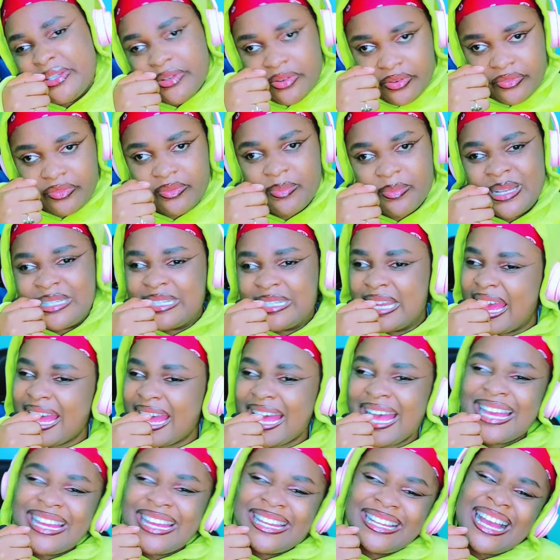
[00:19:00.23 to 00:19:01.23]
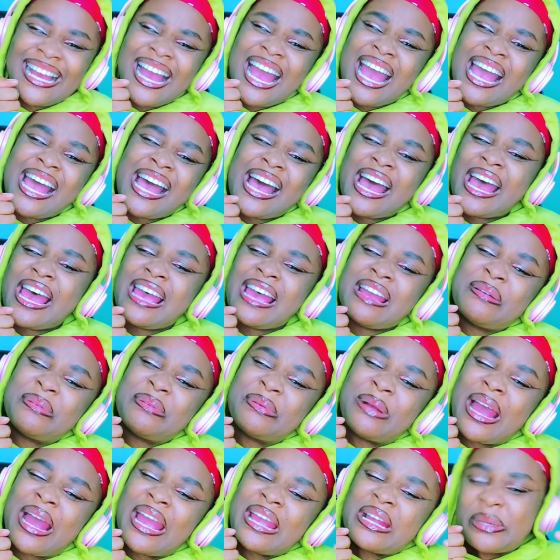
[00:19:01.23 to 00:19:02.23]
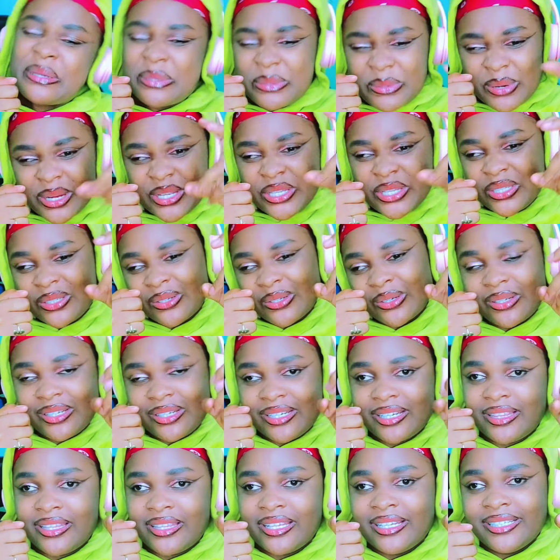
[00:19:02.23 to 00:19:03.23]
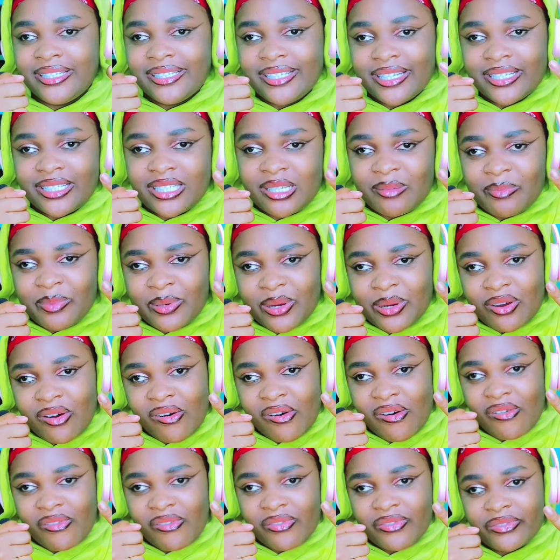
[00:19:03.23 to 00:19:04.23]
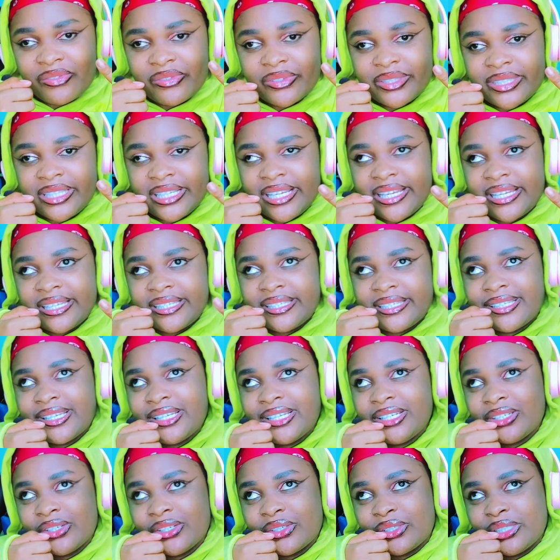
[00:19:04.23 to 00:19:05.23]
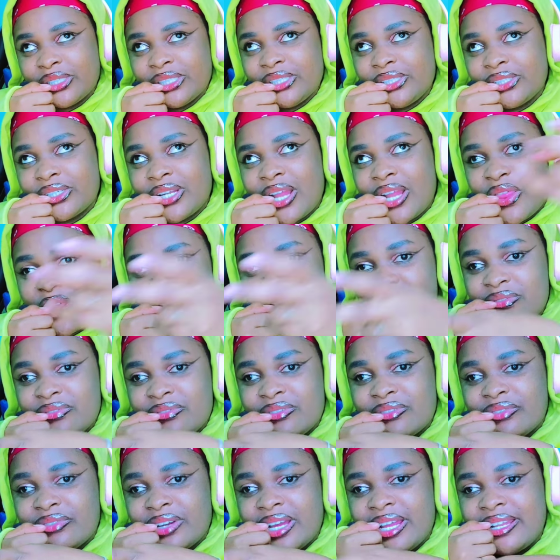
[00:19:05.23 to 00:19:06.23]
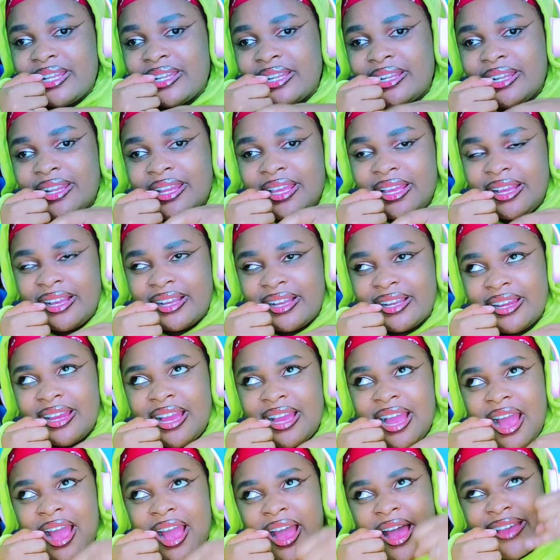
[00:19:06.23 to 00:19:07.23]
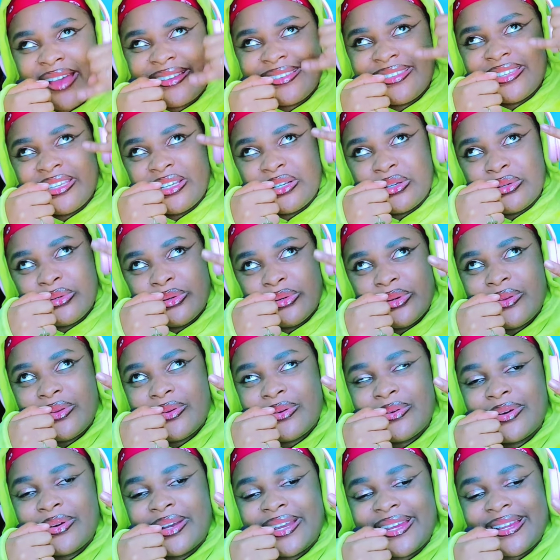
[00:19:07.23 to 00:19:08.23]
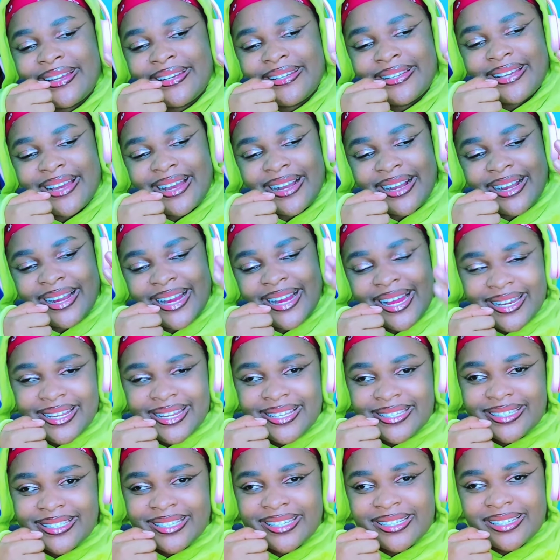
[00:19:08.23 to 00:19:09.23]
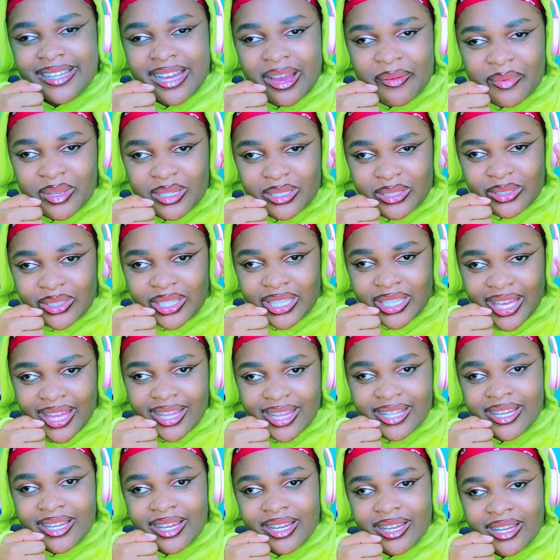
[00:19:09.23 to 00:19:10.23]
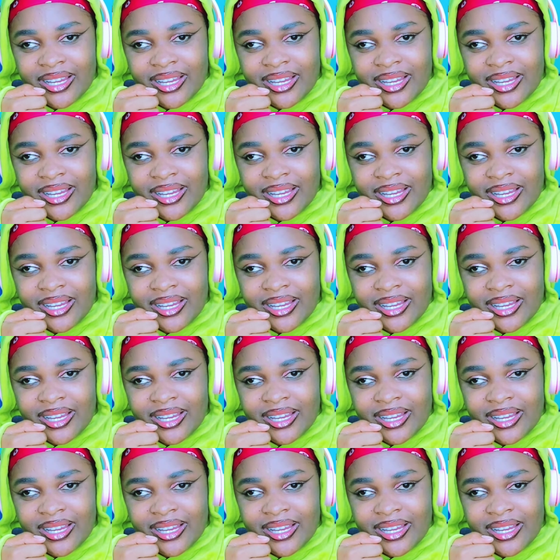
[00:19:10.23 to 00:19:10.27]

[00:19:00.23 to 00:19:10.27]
of, but I questioned the leadership of the Central Region and the Rift Valley, like a Gikuyu and a Kalenjin coming together.